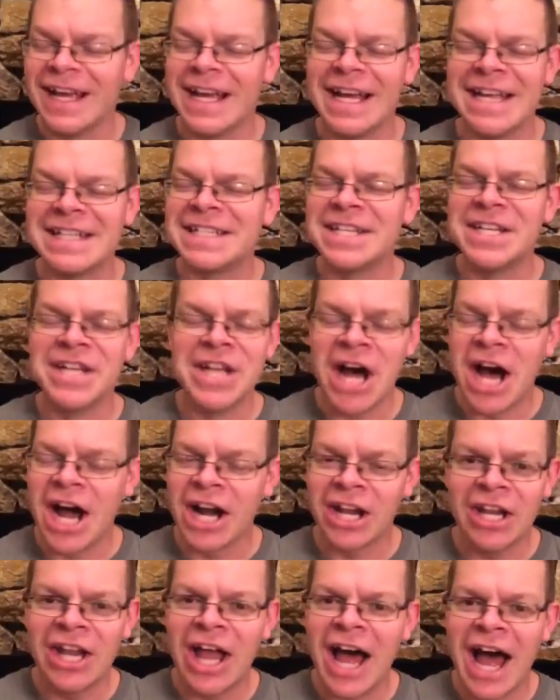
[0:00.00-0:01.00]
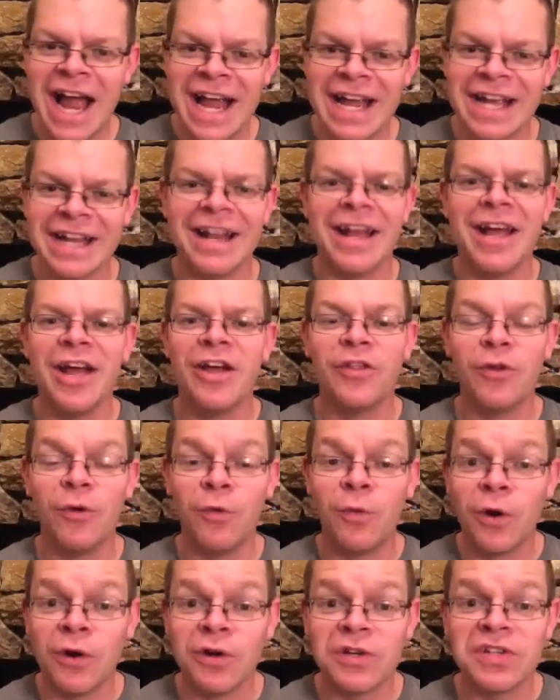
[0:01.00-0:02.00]
It's not a lion. The
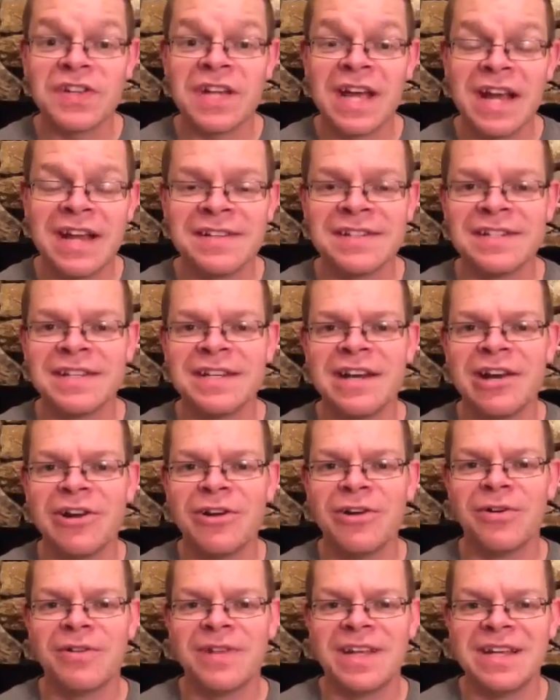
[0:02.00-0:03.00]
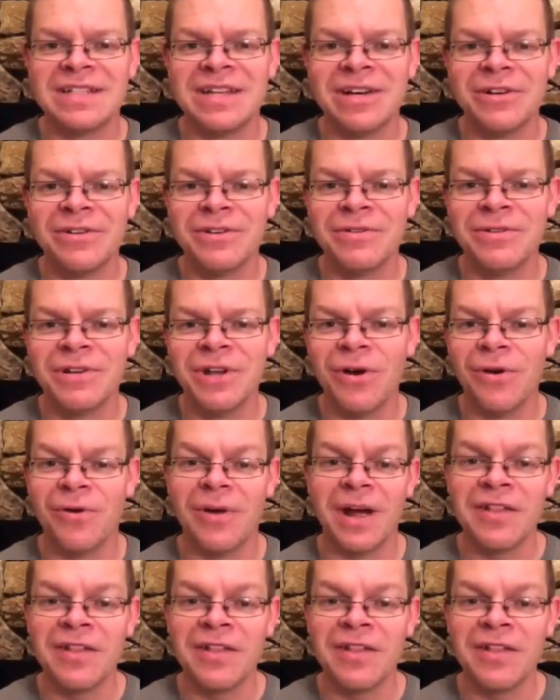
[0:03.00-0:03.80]
worst case scenario, they tell you no.